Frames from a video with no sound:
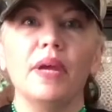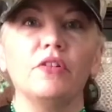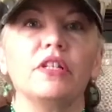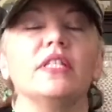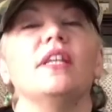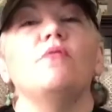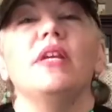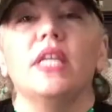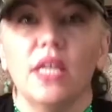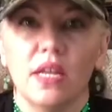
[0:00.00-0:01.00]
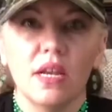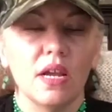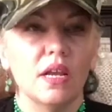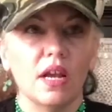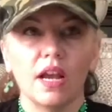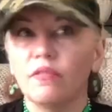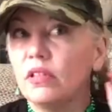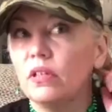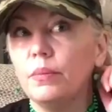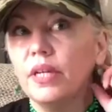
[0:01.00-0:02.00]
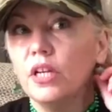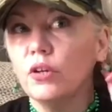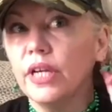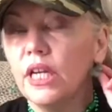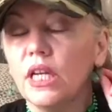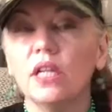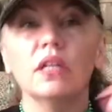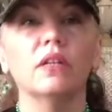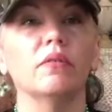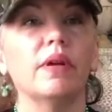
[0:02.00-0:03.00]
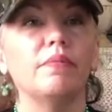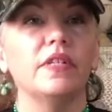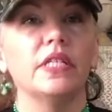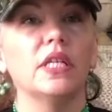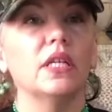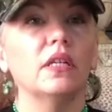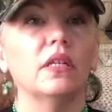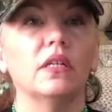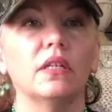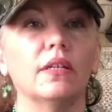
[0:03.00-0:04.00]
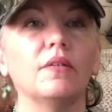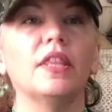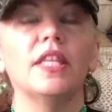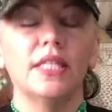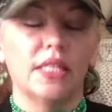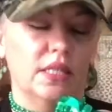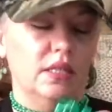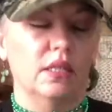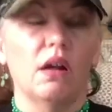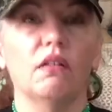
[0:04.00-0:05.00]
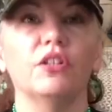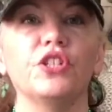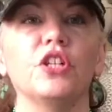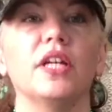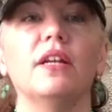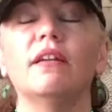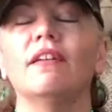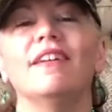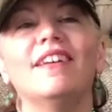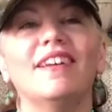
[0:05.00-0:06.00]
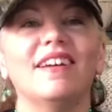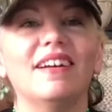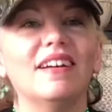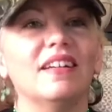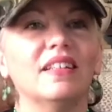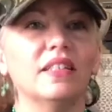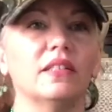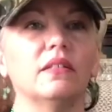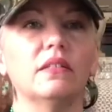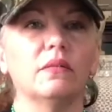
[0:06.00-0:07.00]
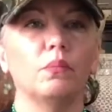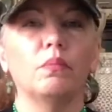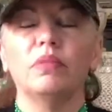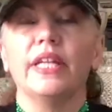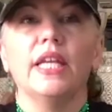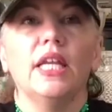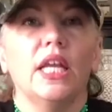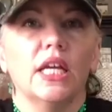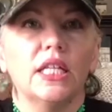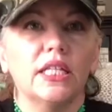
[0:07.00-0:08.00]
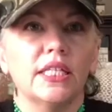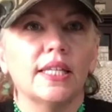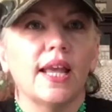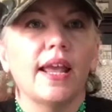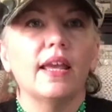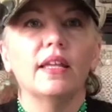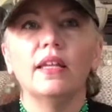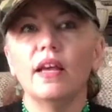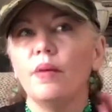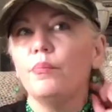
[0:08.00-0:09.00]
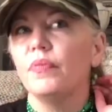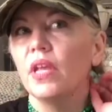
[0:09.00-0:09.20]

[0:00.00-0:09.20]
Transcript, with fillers: Patrick's Day weekend, I have a little bit of green represented with this Dollar Tree uh, blingy necklace. And um,